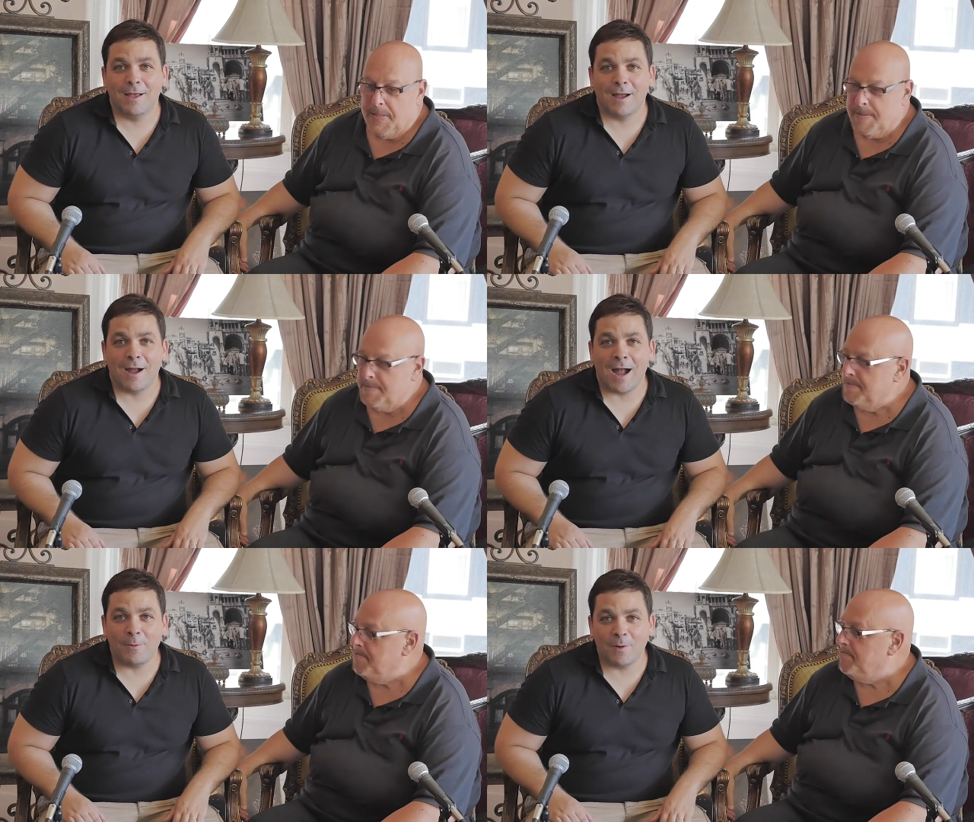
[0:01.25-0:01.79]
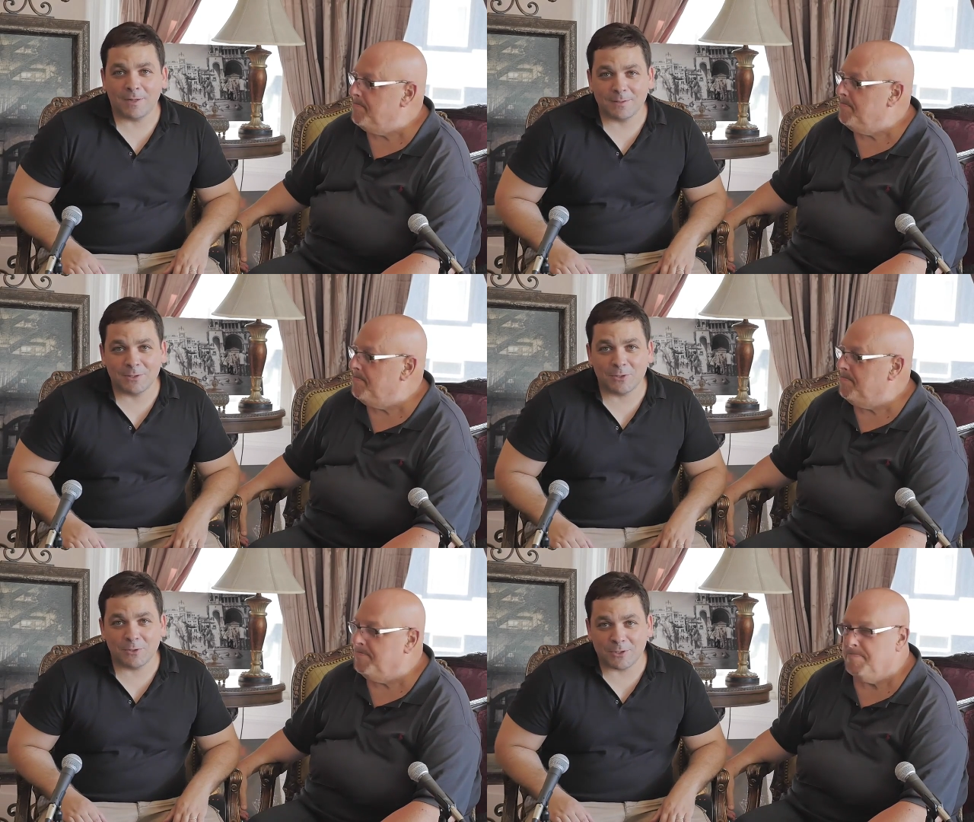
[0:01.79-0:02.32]
Speaker 1: Hi, welcome
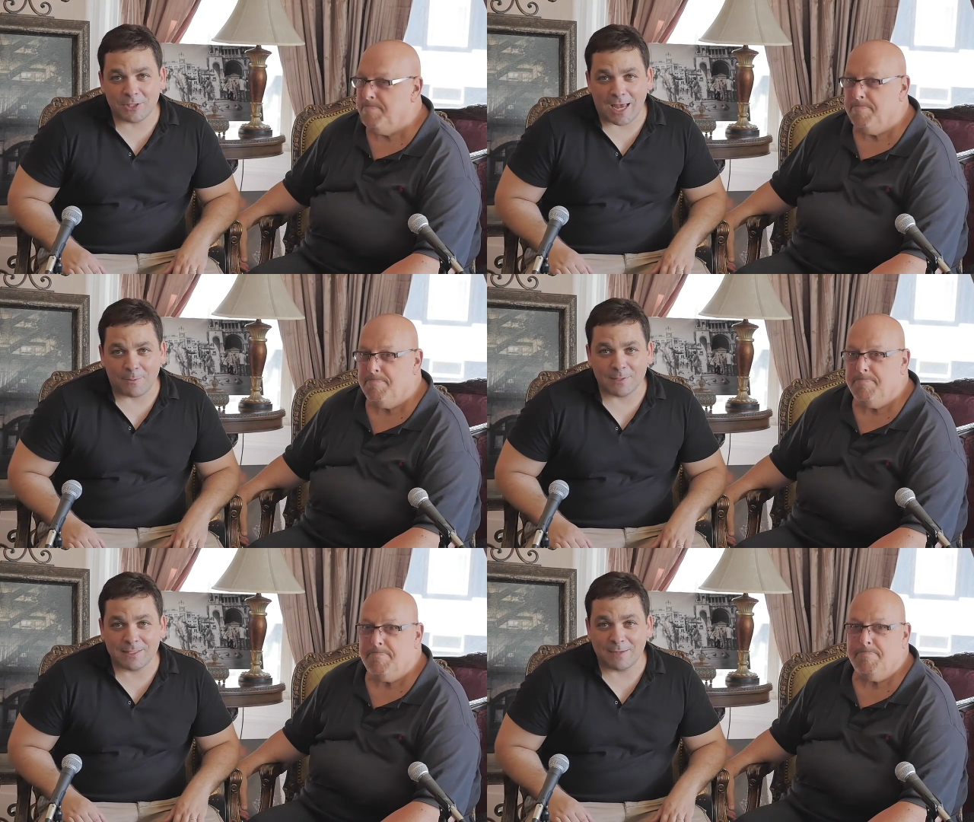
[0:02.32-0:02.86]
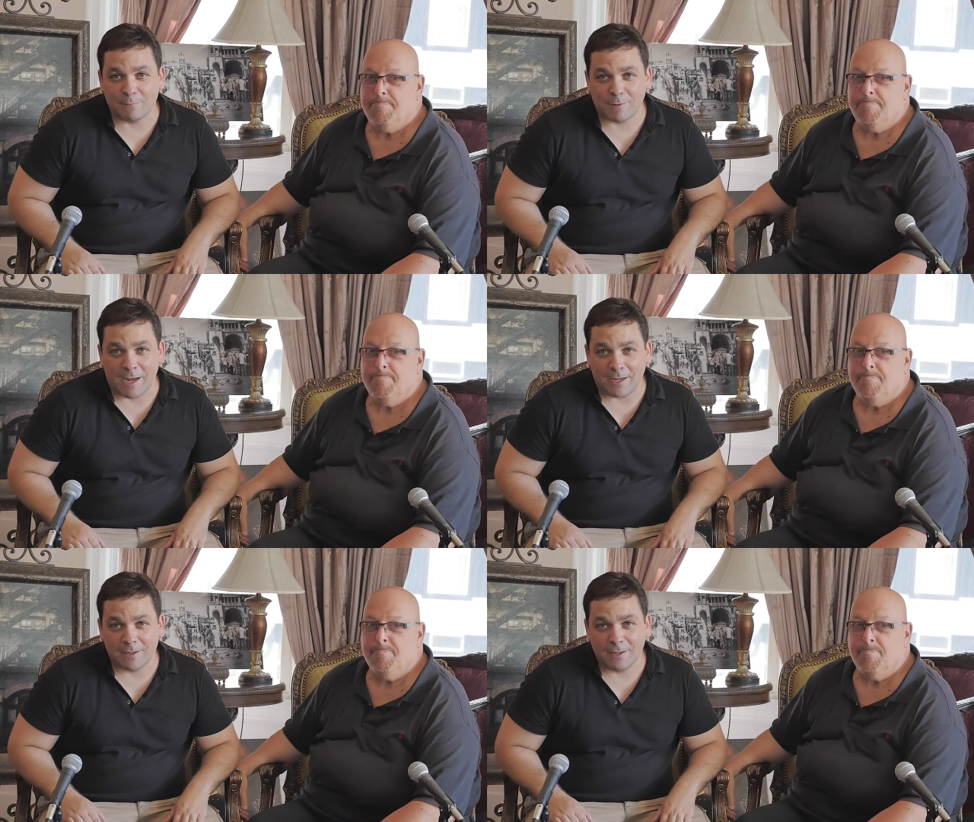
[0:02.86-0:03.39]
to Studio Chat with Dave and
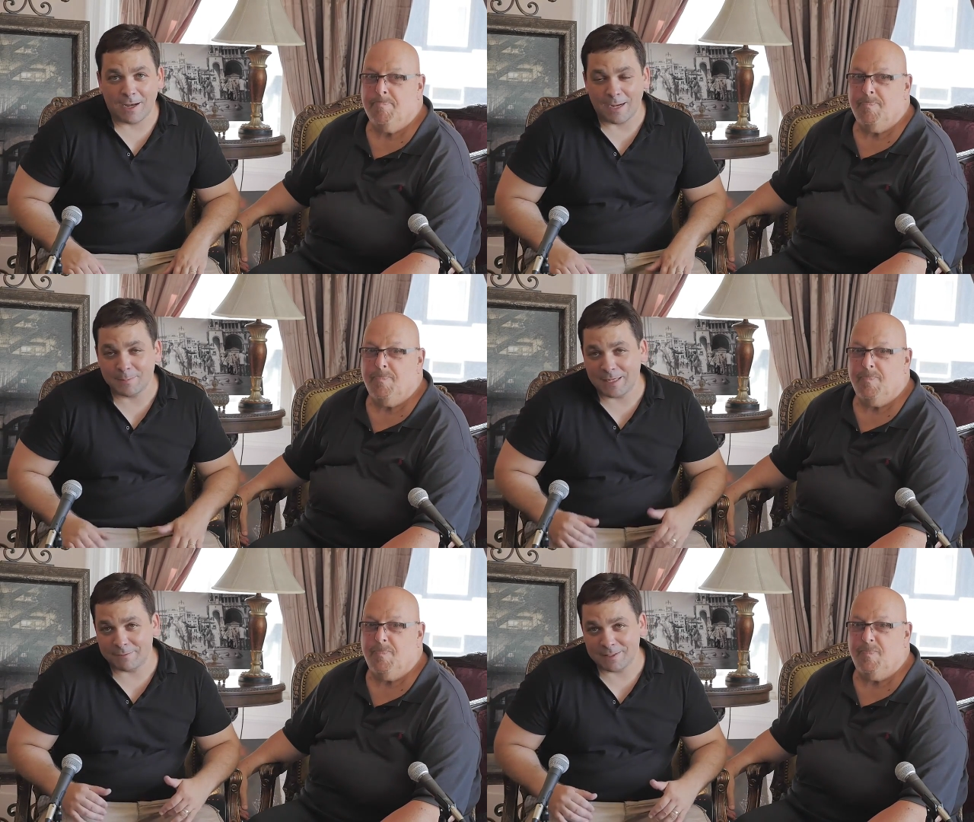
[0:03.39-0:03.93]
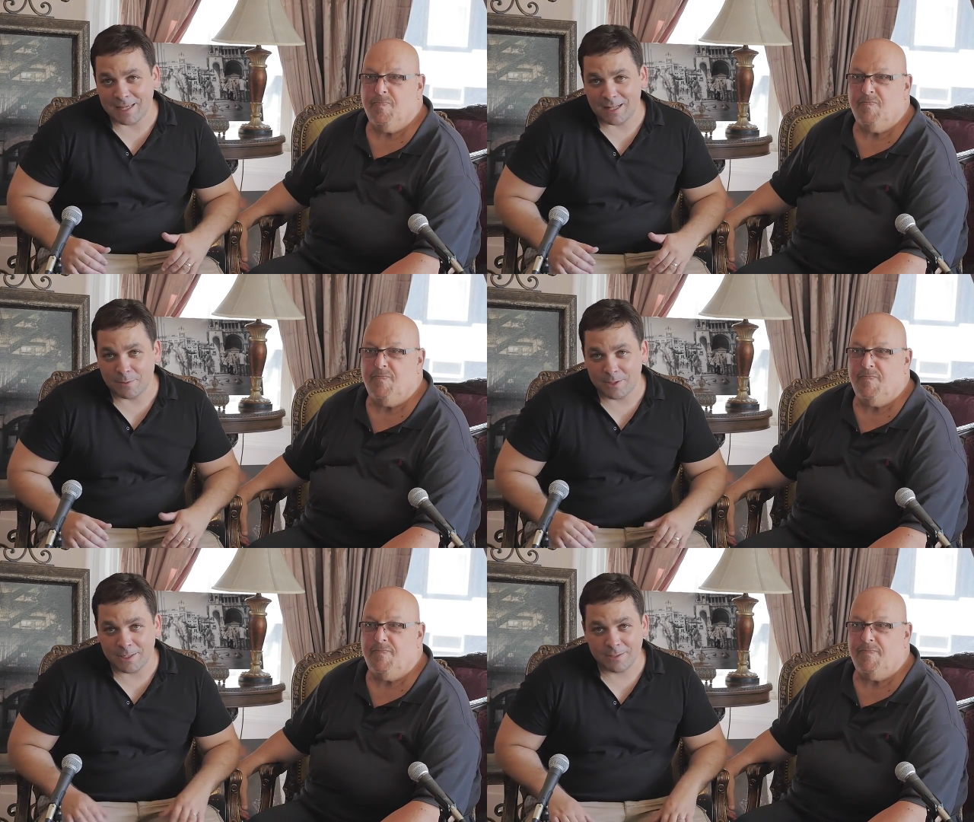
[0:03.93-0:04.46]
Frank. I'm David
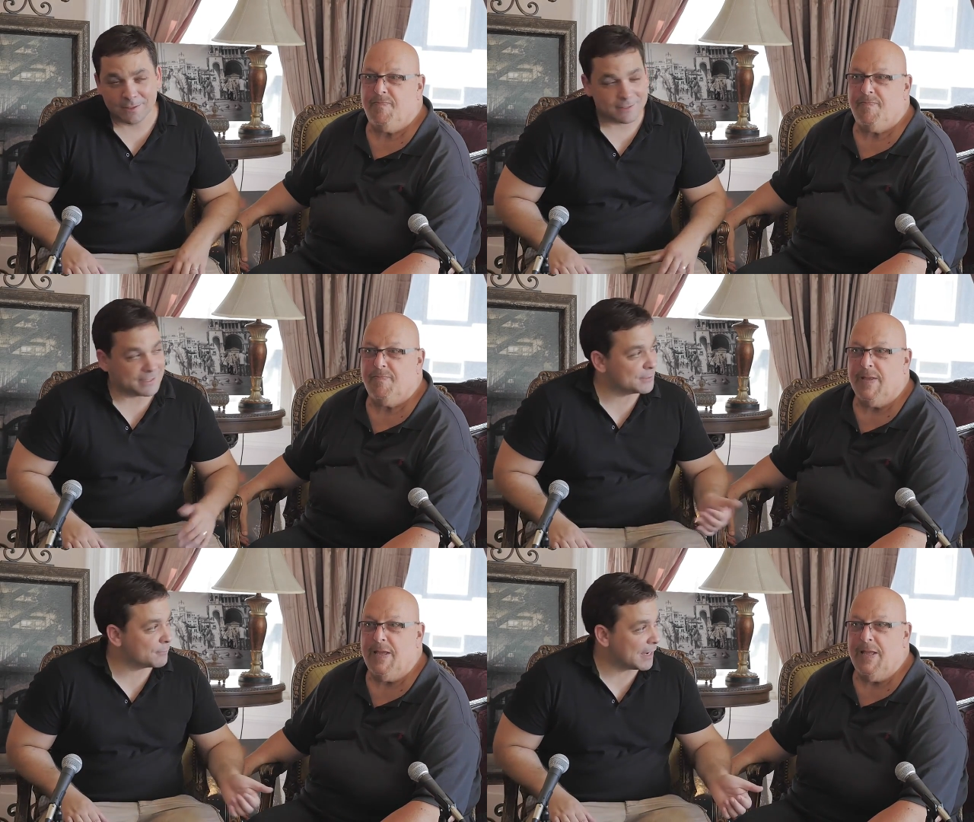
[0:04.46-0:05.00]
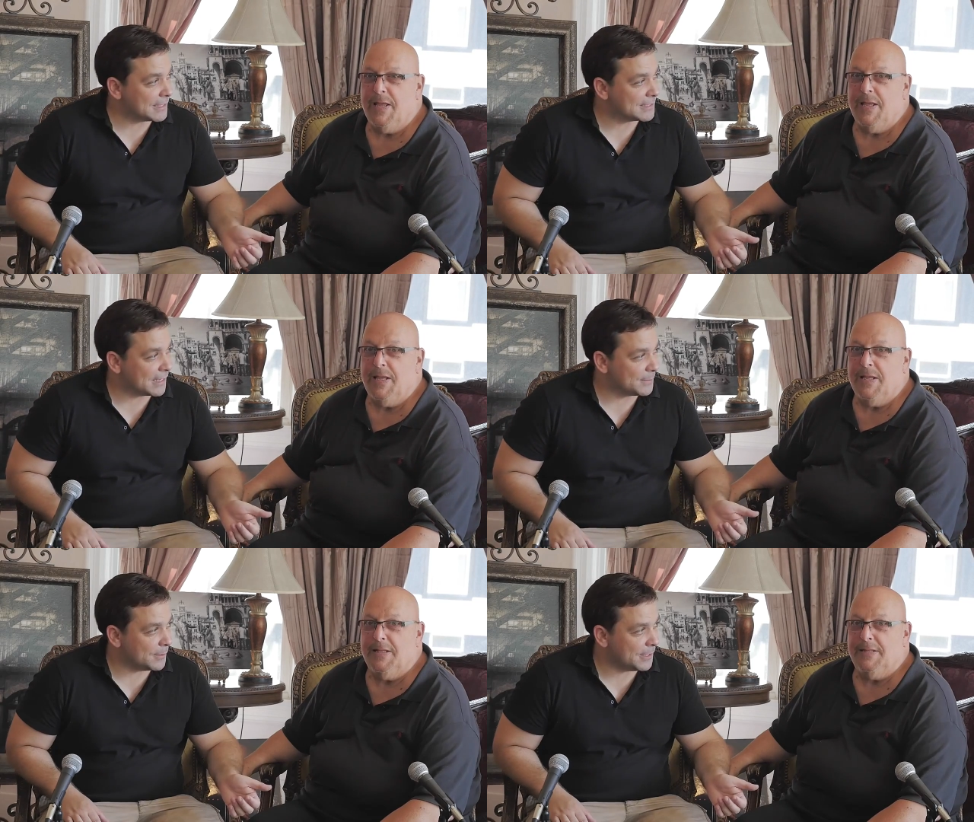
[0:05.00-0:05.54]
Salamoni. This is Frank
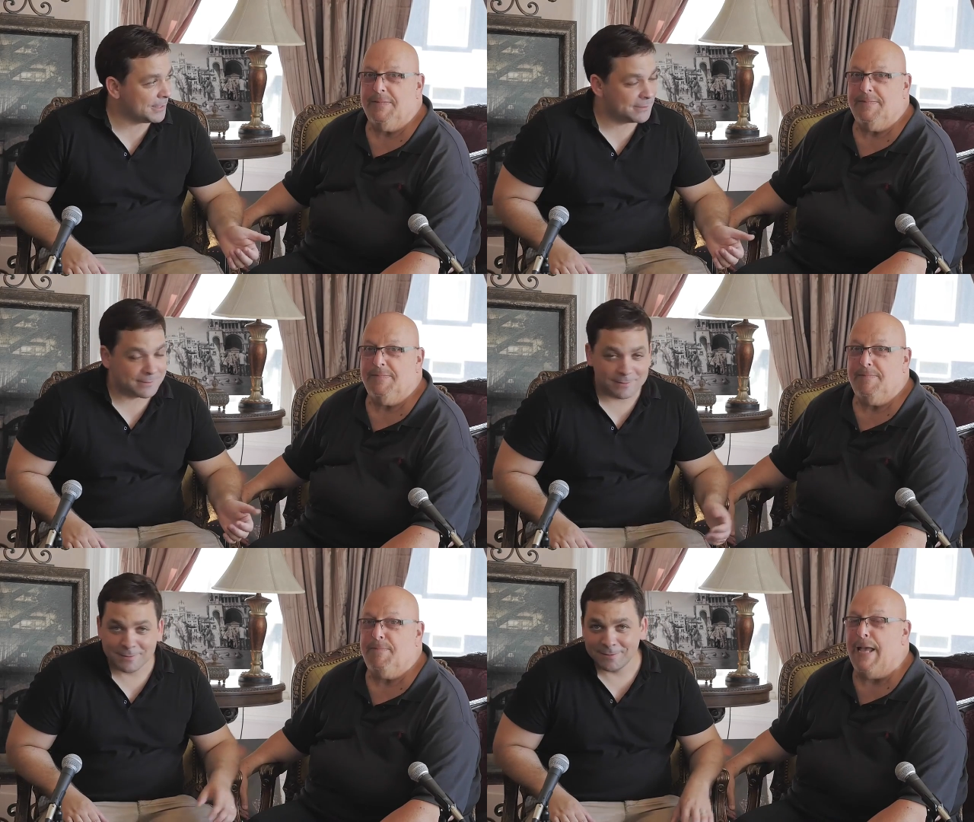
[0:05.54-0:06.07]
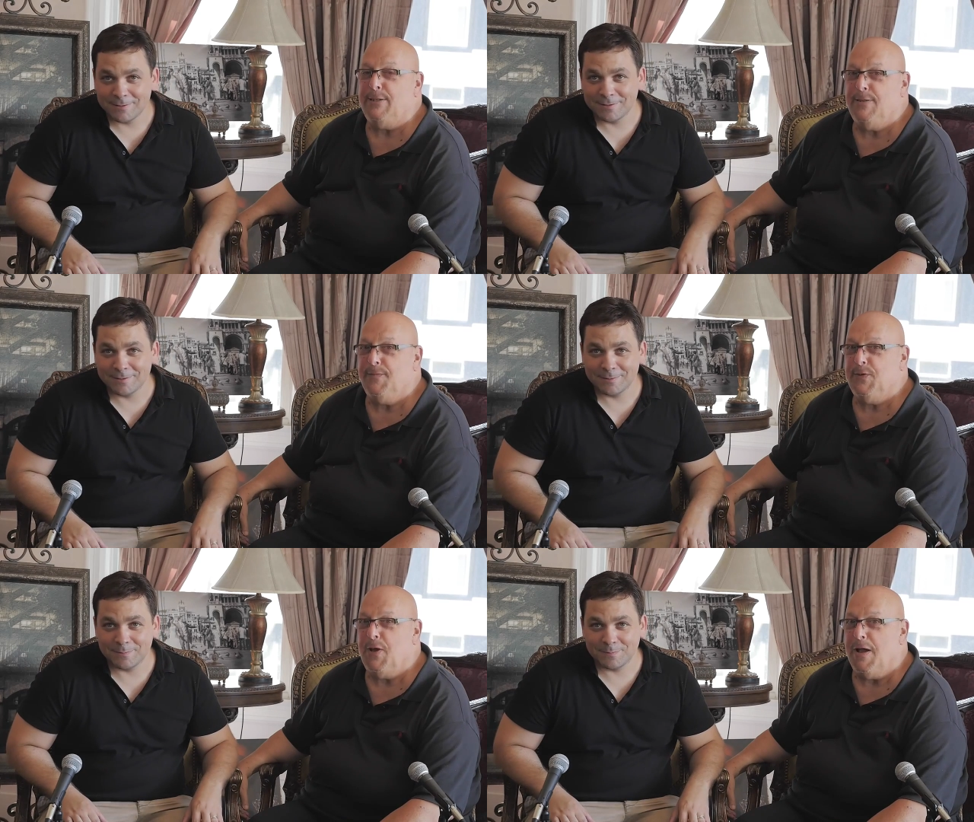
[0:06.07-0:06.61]
Salamoni.
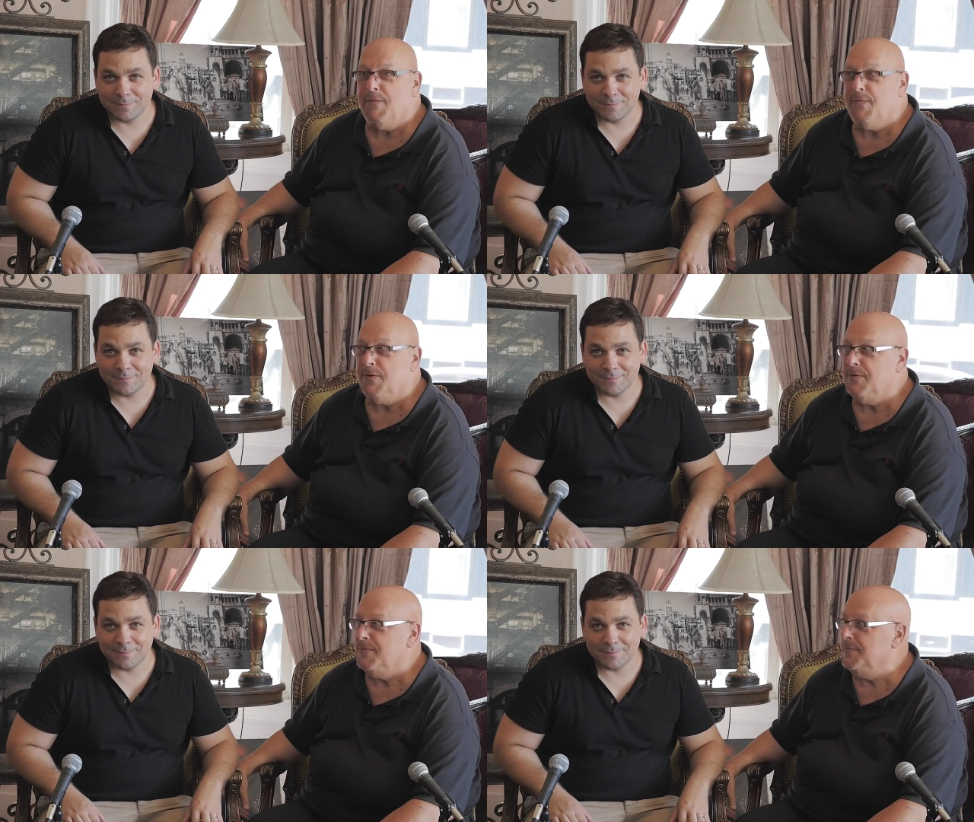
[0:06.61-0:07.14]
Speaker 2: Master photographer.